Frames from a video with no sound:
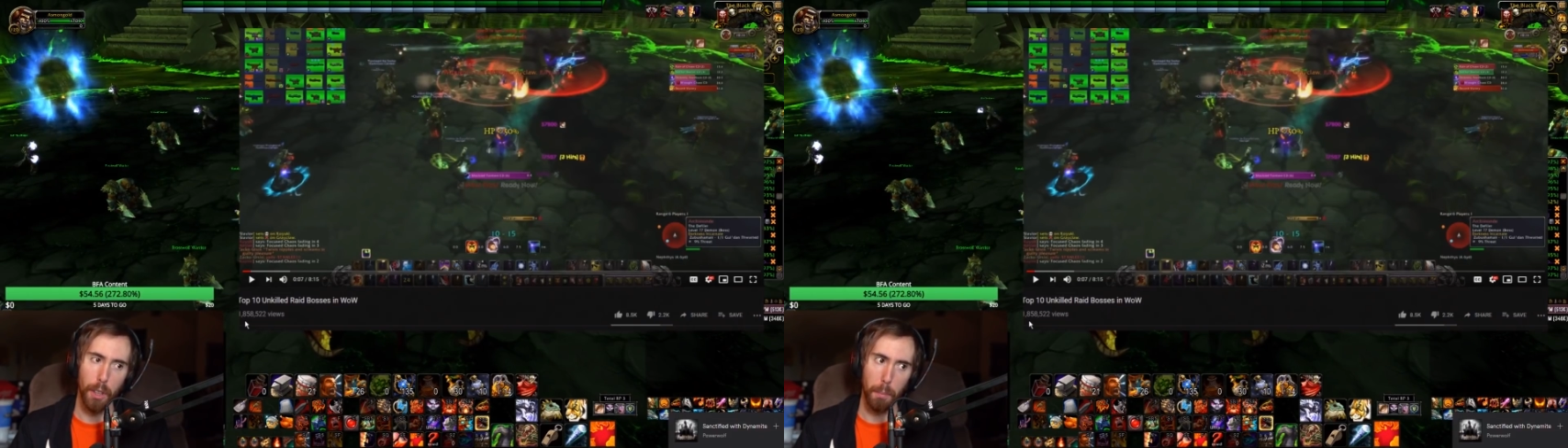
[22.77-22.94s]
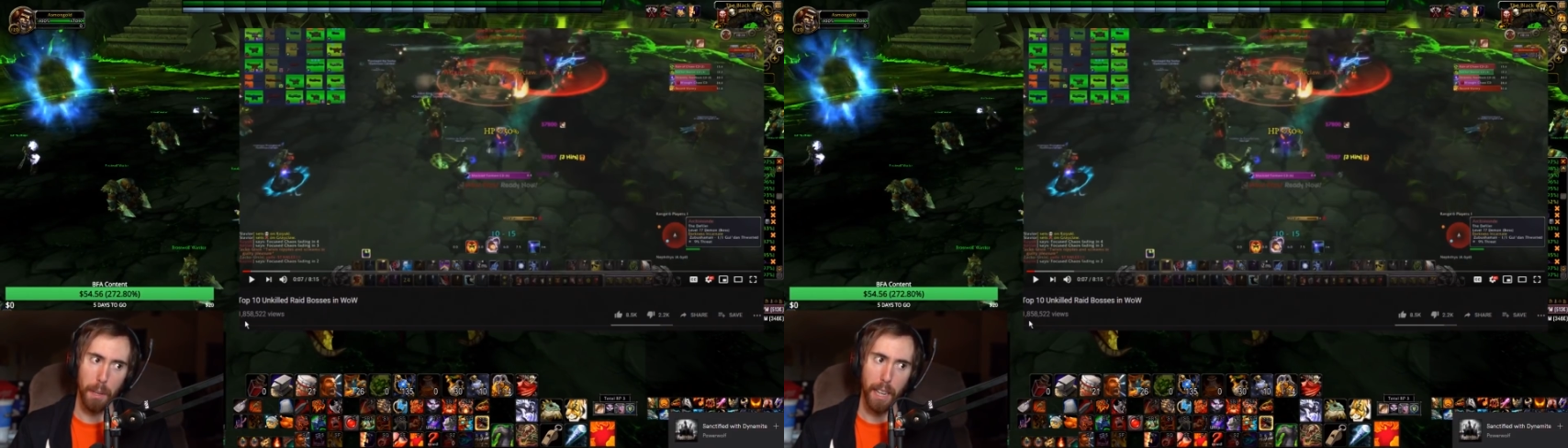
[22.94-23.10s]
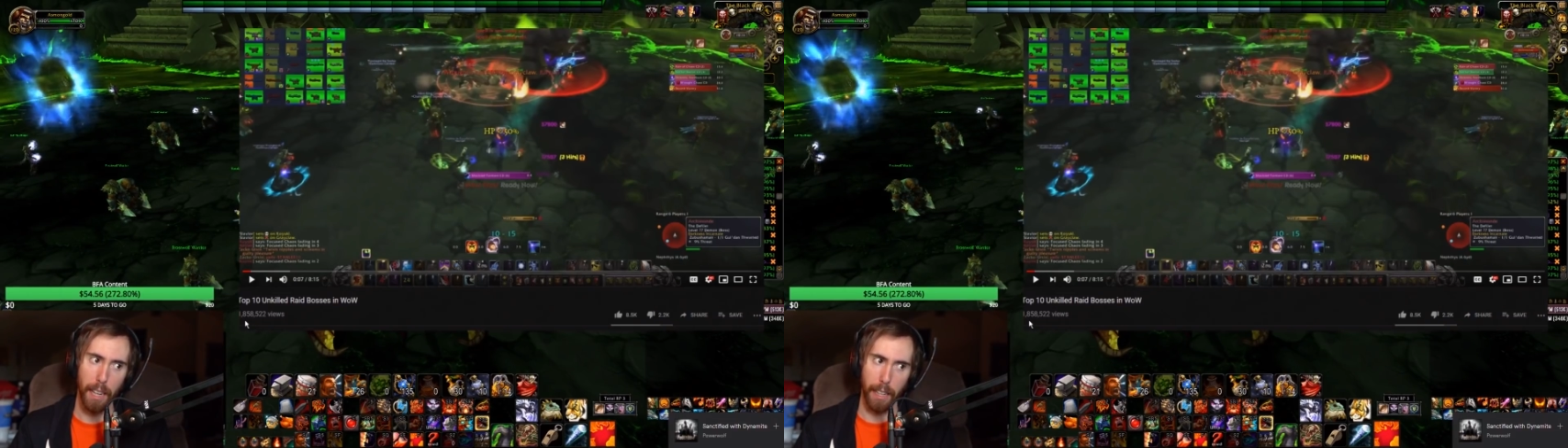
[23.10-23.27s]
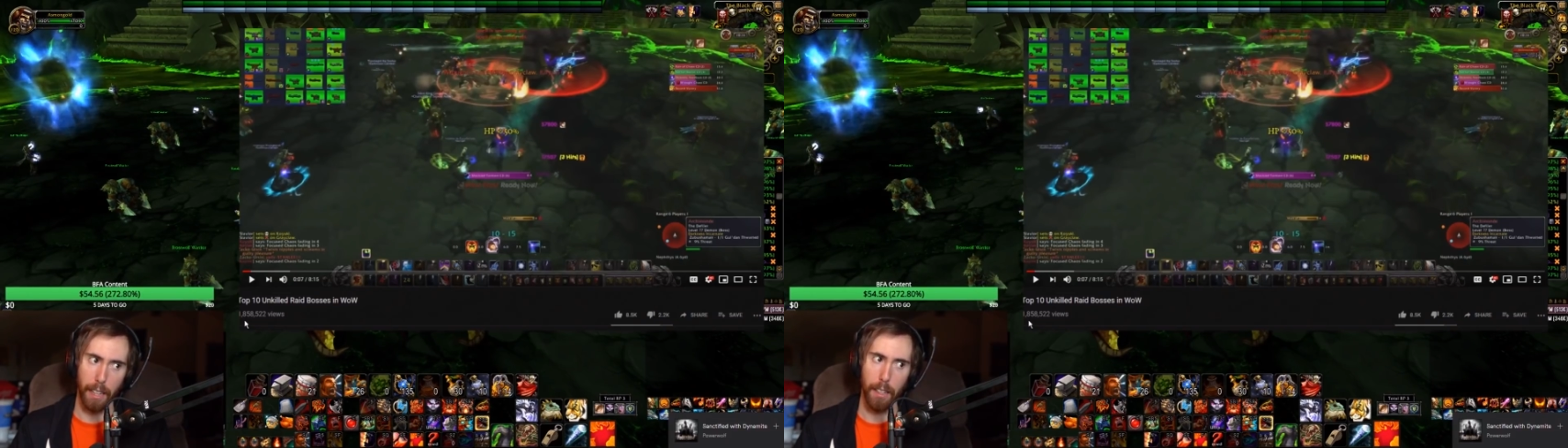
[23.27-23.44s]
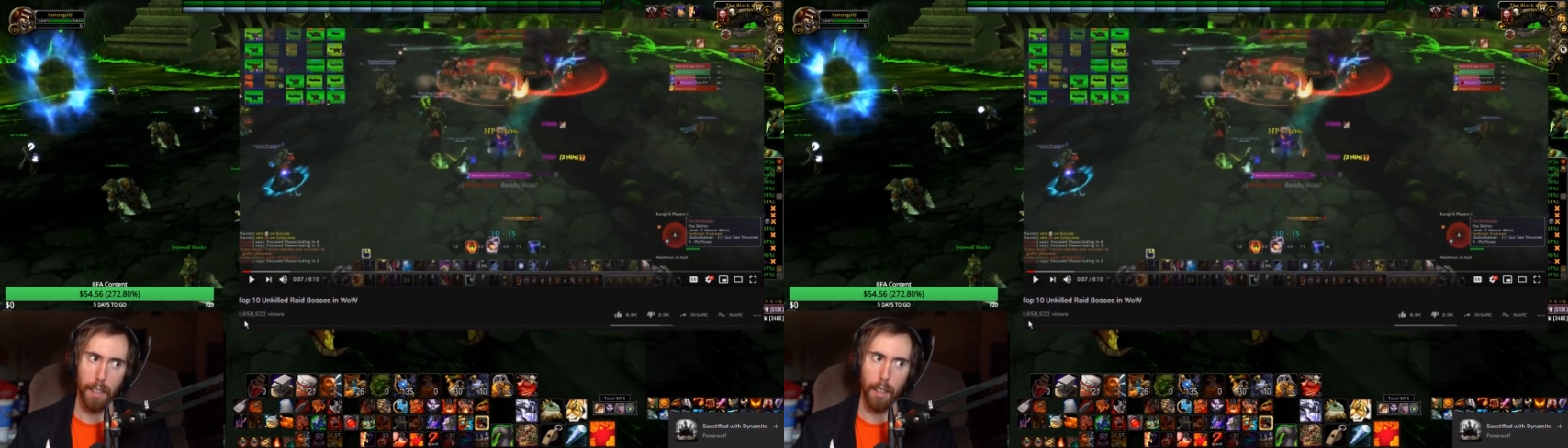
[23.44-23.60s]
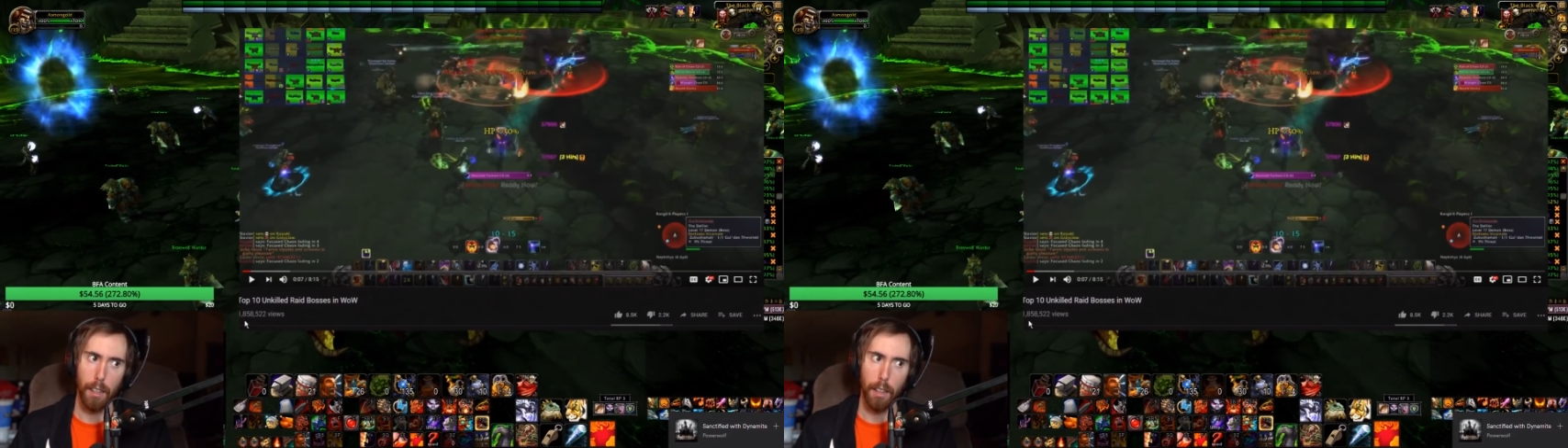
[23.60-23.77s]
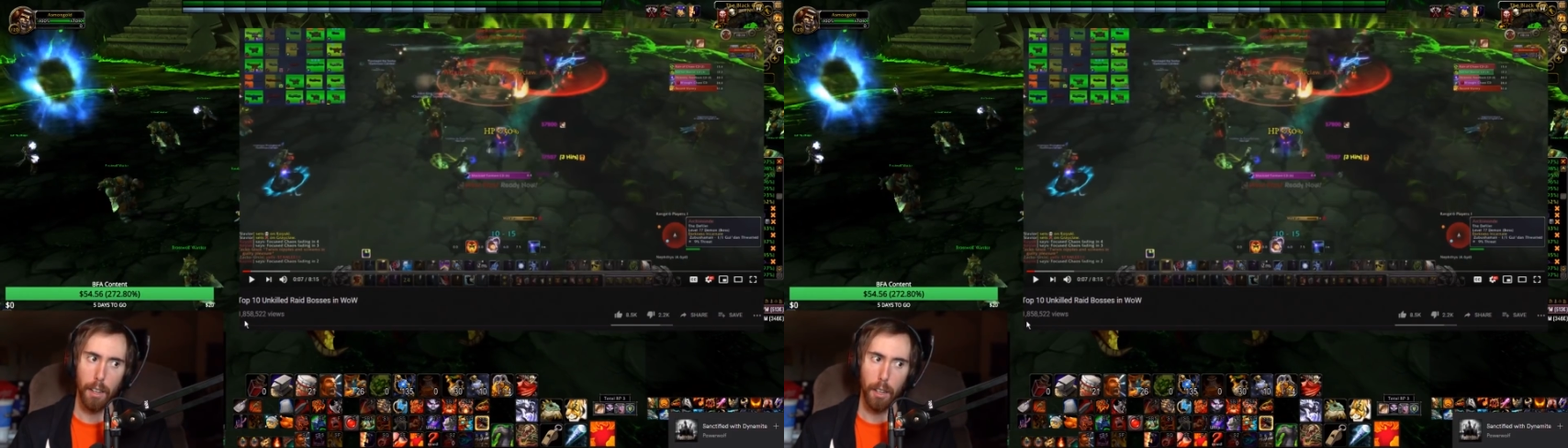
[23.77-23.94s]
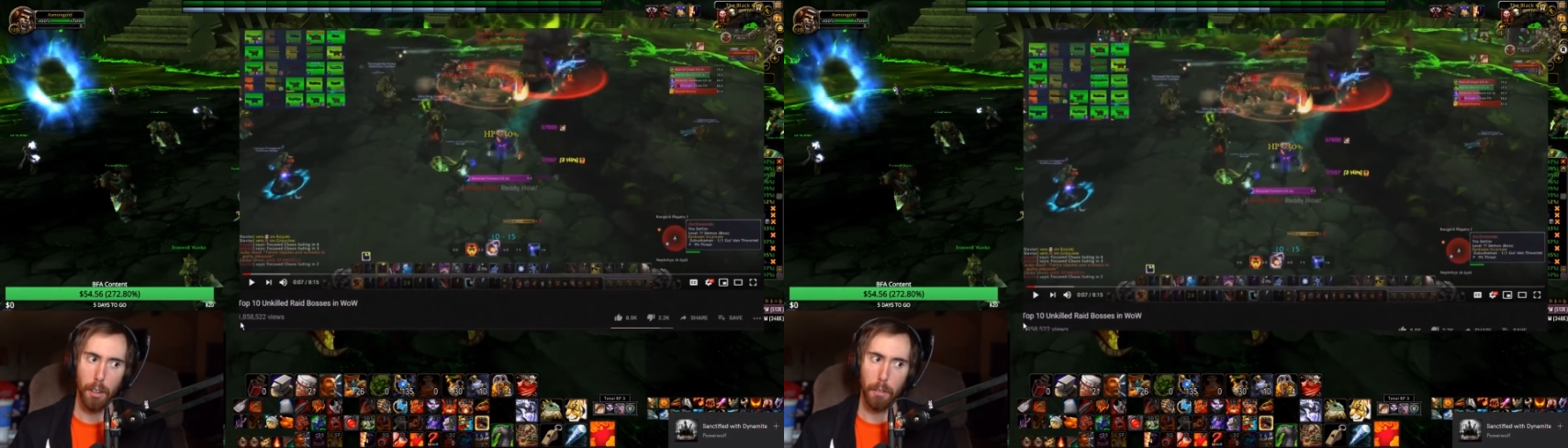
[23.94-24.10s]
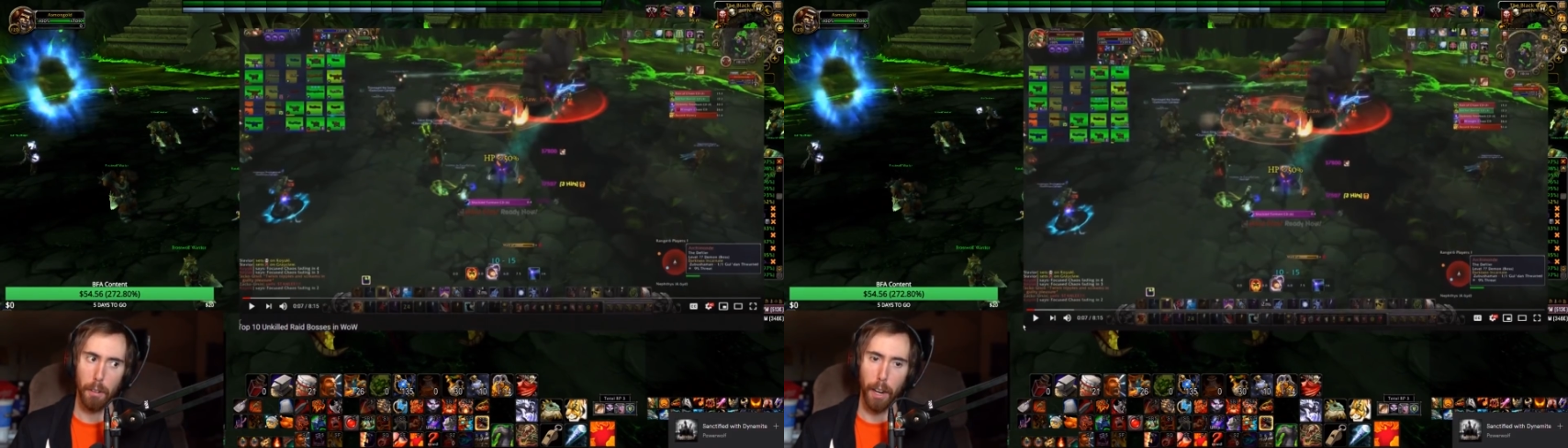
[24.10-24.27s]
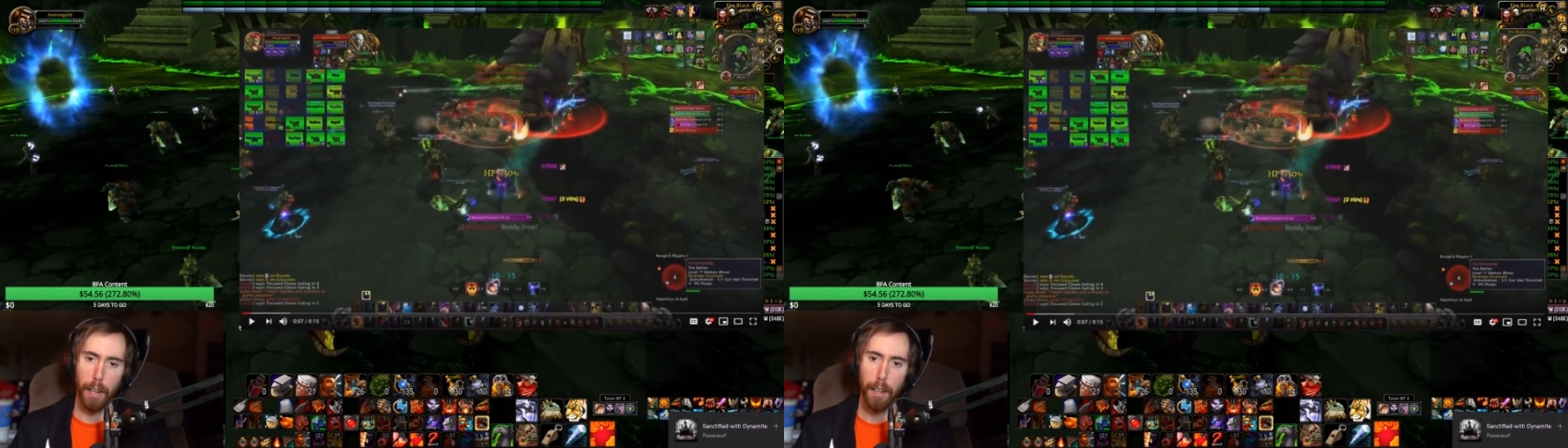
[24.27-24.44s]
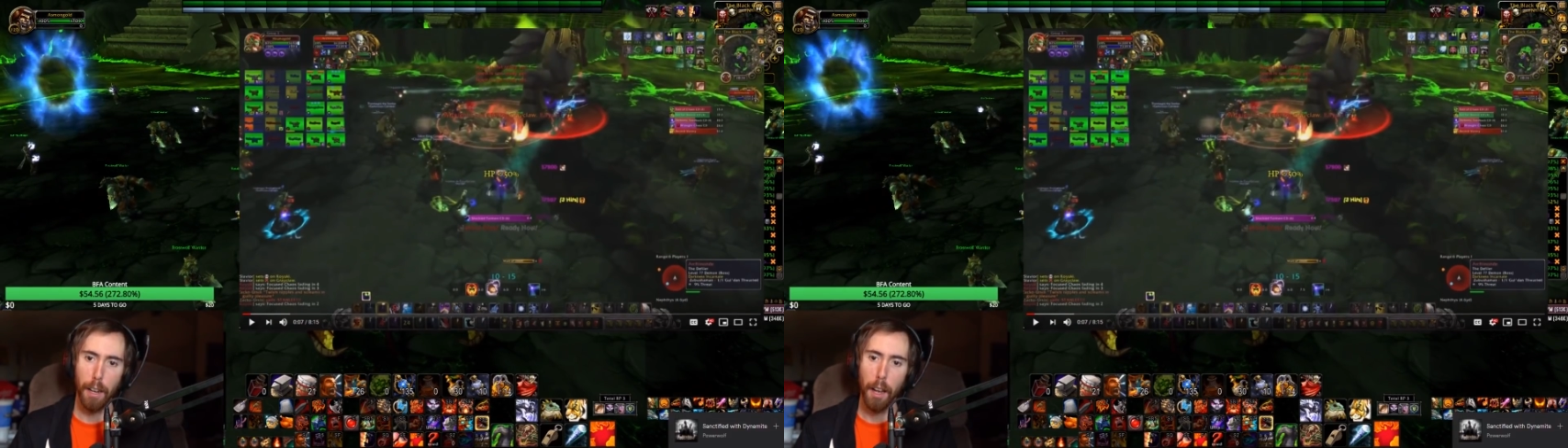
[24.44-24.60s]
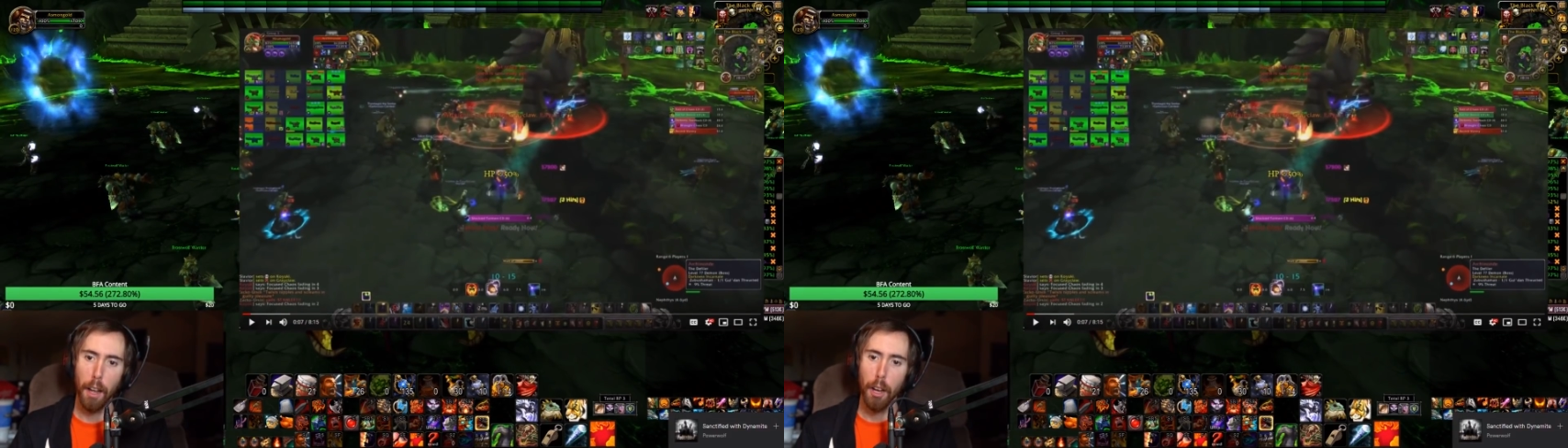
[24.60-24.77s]
beginning. Right?
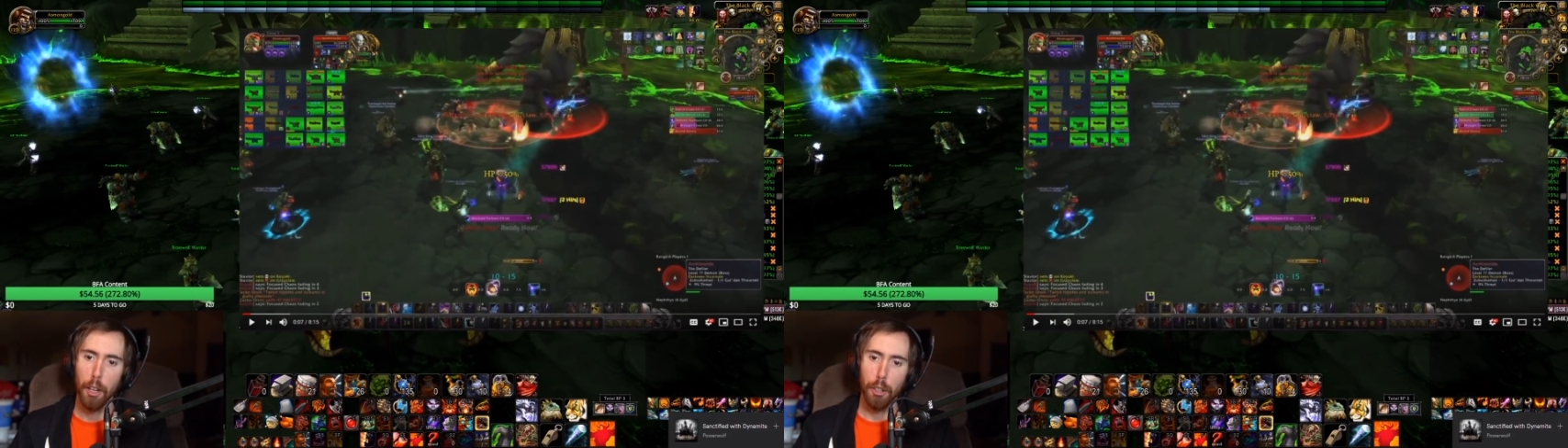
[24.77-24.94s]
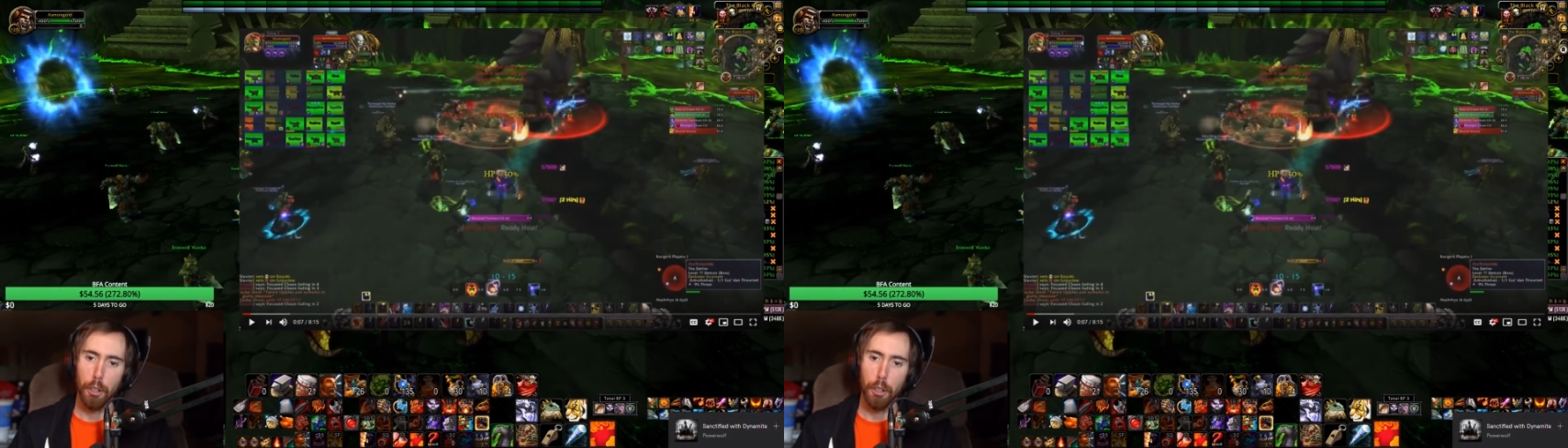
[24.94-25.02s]
Just